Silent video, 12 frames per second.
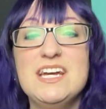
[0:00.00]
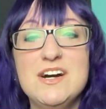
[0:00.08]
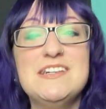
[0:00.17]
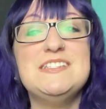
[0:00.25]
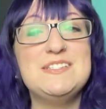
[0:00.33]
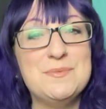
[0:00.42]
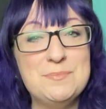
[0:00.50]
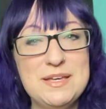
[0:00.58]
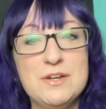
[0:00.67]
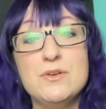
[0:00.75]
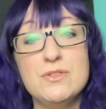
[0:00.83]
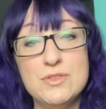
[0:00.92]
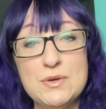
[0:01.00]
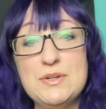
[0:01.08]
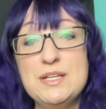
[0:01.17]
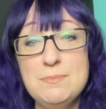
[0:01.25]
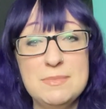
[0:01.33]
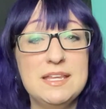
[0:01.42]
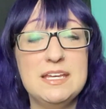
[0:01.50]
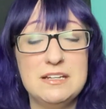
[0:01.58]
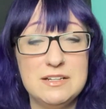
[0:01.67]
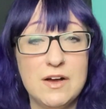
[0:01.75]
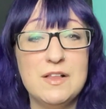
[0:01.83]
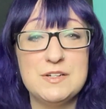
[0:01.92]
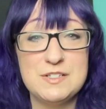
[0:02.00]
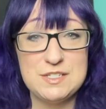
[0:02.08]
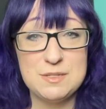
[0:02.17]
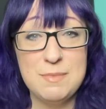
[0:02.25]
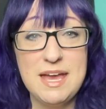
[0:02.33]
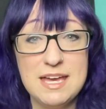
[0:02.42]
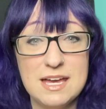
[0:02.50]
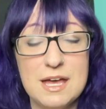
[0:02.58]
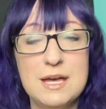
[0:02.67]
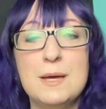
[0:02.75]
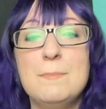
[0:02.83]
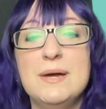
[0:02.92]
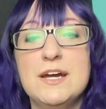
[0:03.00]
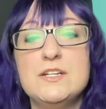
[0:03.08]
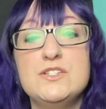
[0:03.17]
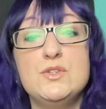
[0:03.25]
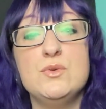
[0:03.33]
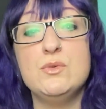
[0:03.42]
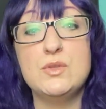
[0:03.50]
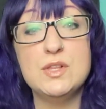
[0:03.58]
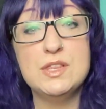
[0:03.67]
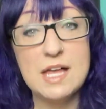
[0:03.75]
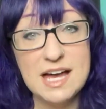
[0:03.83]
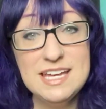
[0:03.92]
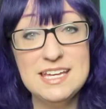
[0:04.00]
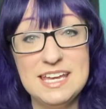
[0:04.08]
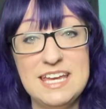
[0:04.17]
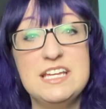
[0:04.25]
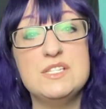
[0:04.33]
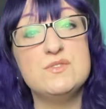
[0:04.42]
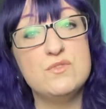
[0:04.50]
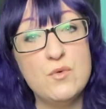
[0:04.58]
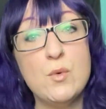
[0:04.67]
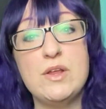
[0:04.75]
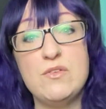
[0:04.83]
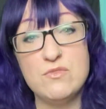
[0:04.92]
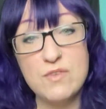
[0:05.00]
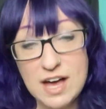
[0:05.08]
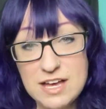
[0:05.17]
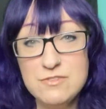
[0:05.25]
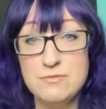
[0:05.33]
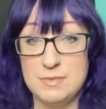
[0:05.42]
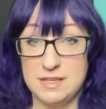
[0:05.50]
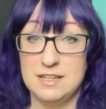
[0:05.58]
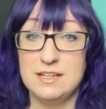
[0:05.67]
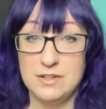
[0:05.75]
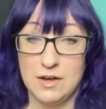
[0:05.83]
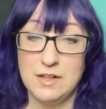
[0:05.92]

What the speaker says: cost a mere $30 million to make, compared to The Lion King's $45 million.